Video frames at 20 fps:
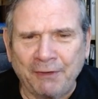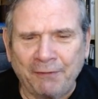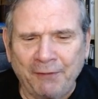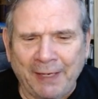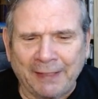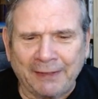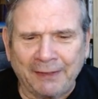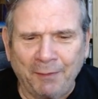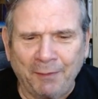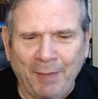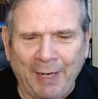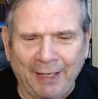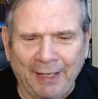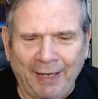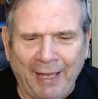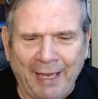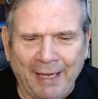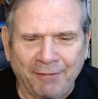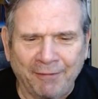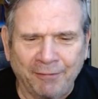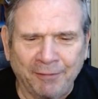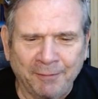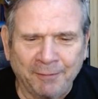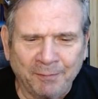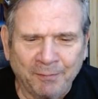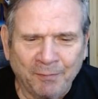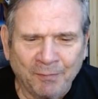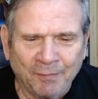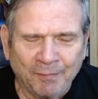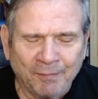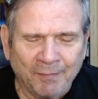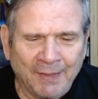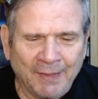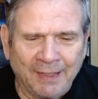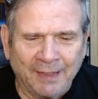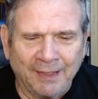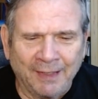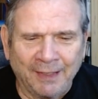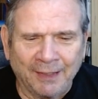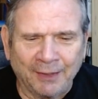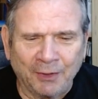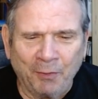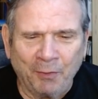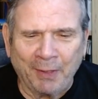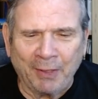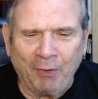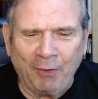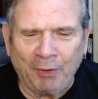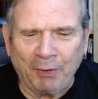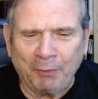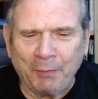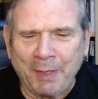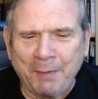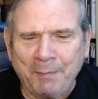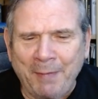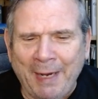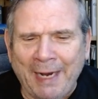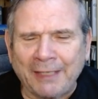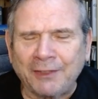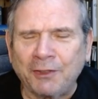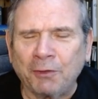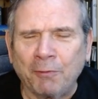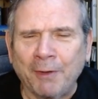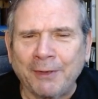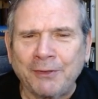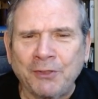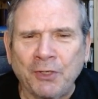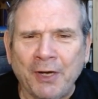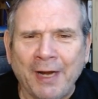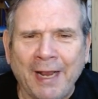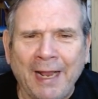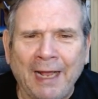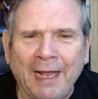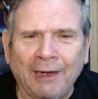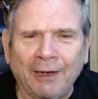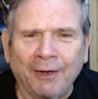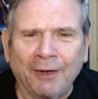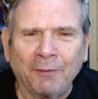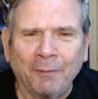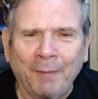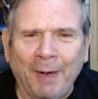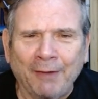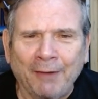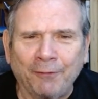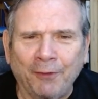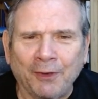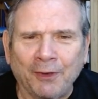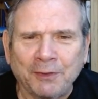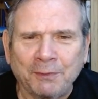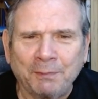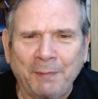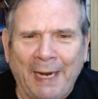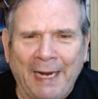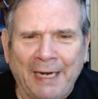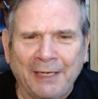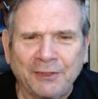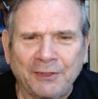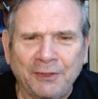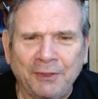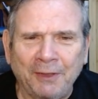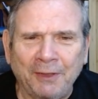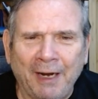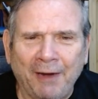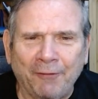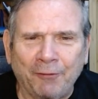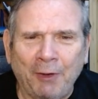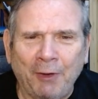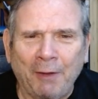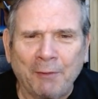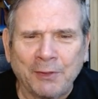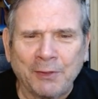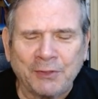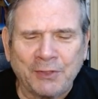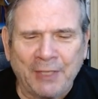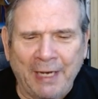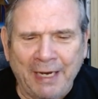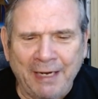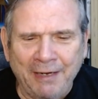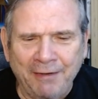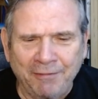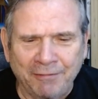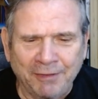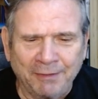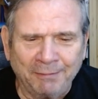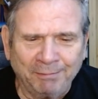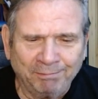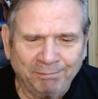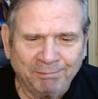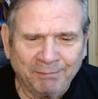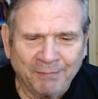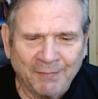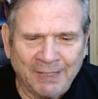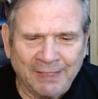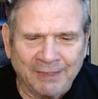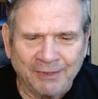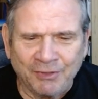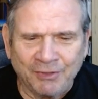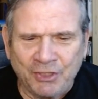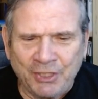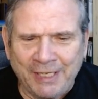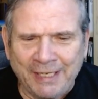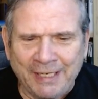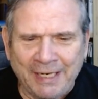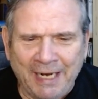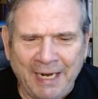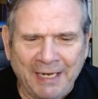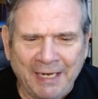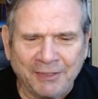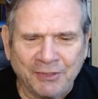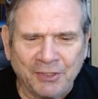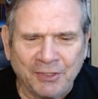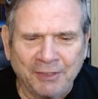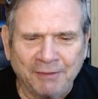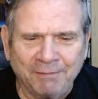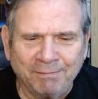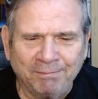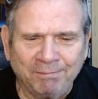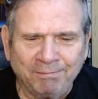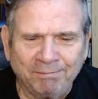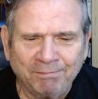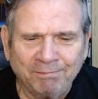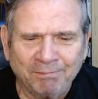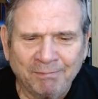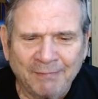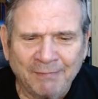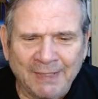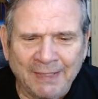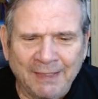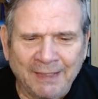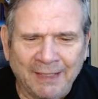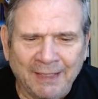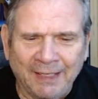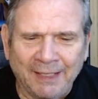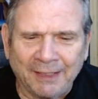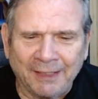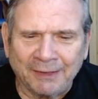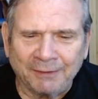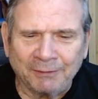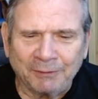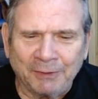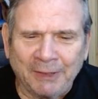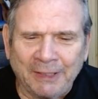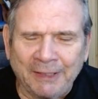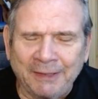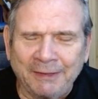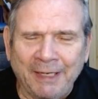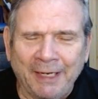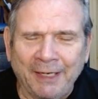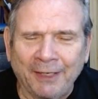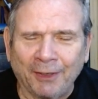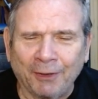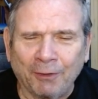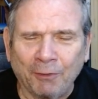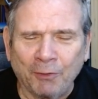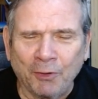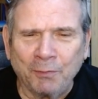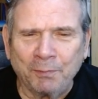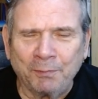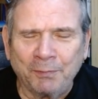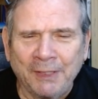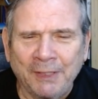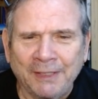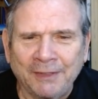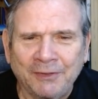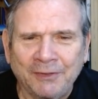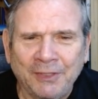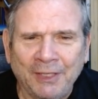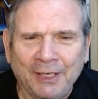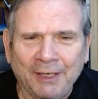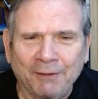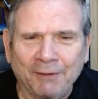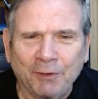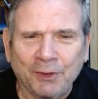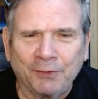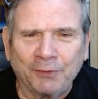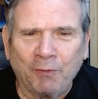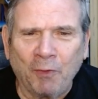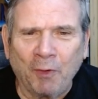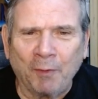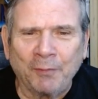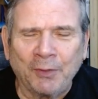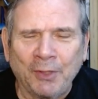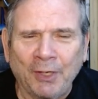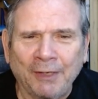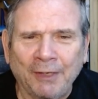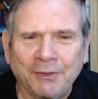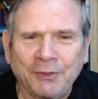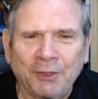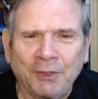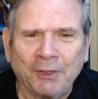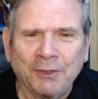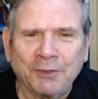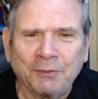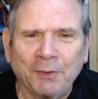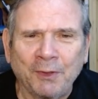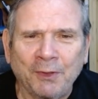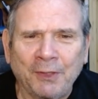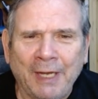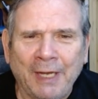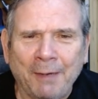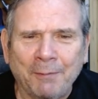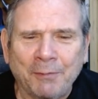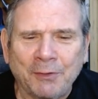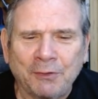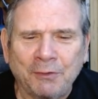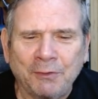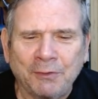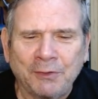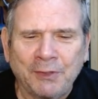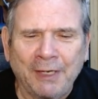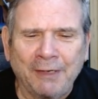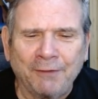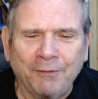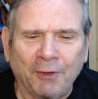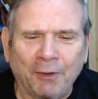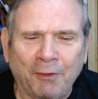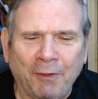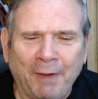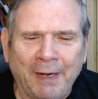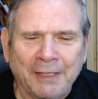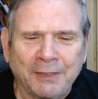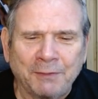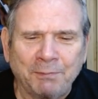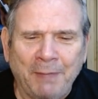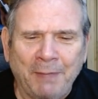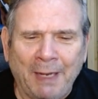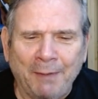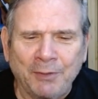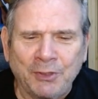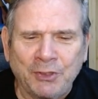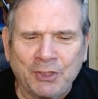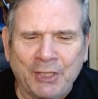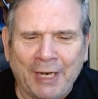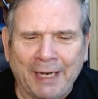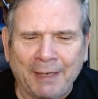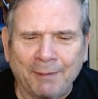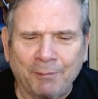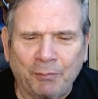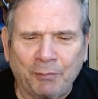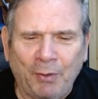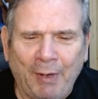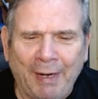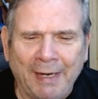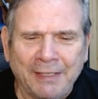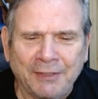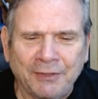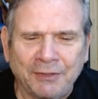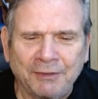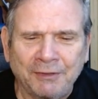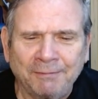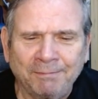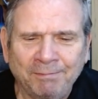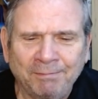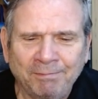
effect on my life, uh, going all the way back to Richard Heller, my first pastor after I was saved, Gene Henson, uh, an inner group that uh, was formed in our church with Campus Crusade for Christ, Bob and Janet Price,